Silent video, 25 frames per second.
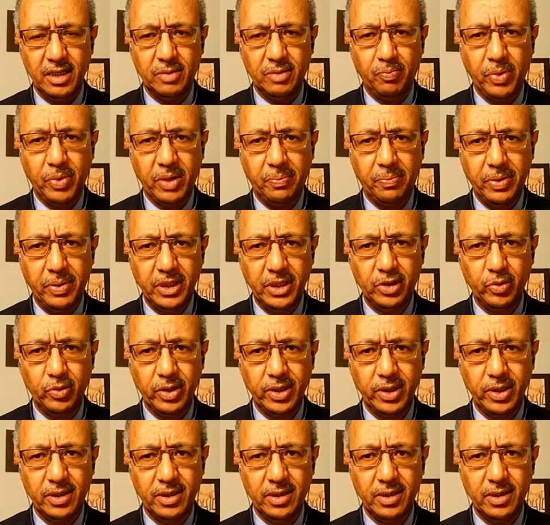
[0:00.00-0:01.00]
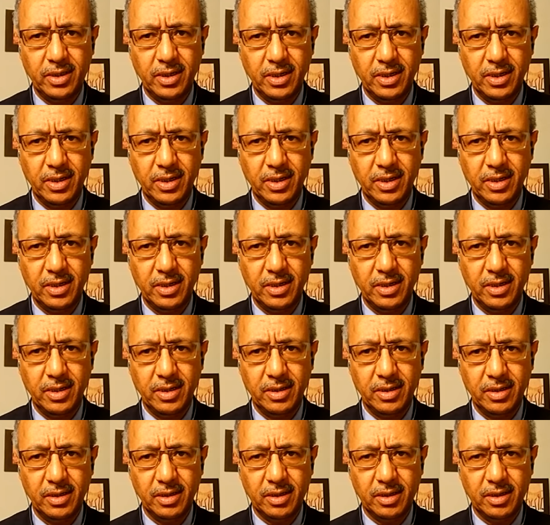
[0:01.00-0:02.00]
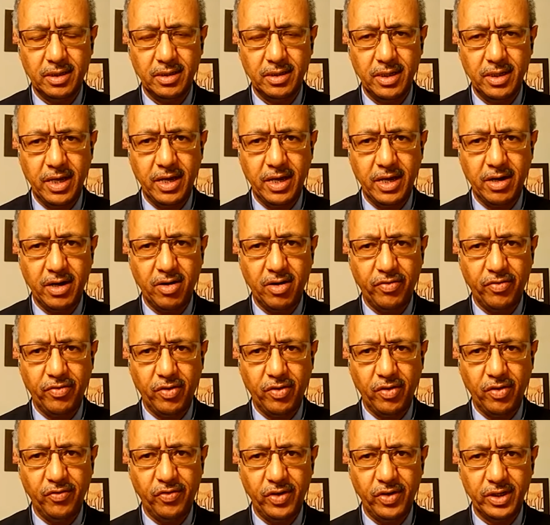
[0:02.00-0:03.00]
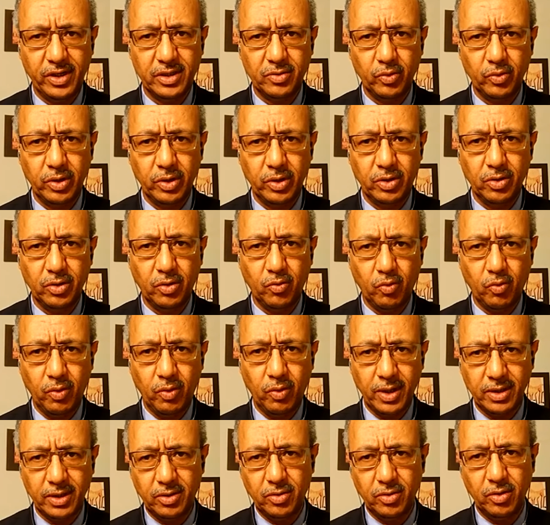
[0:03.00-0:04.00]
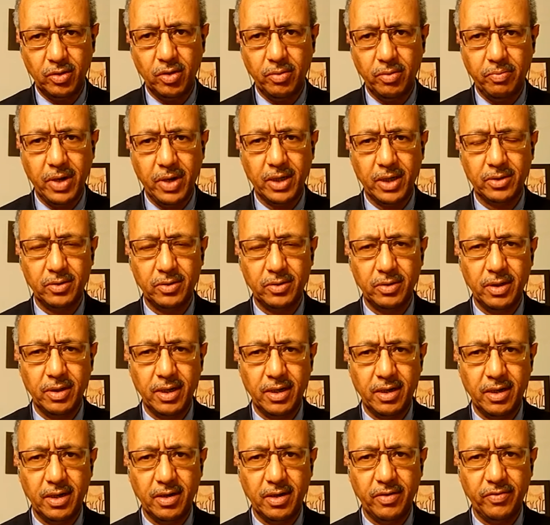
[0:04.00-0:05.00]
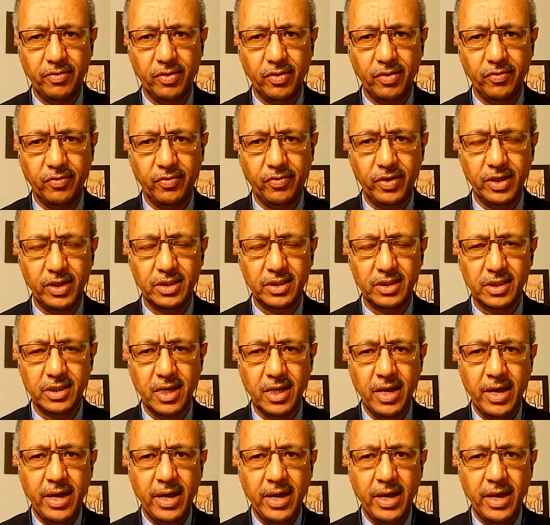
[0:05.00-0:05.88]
perpetuate the era of conflicts. We don't want to go back to the era of conflicts.